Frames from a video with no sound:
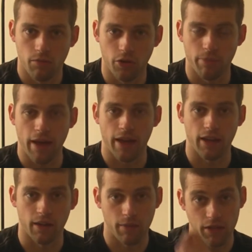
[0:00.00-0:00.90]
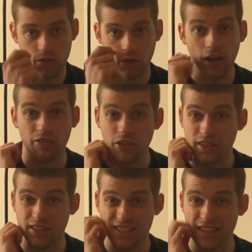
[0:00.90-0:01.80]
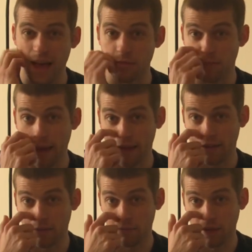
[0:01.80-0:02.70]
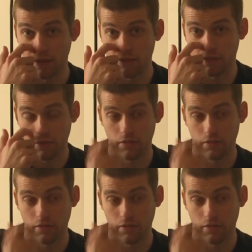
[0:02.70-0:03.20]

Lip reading: put it back in, make sure everything snaps back into place.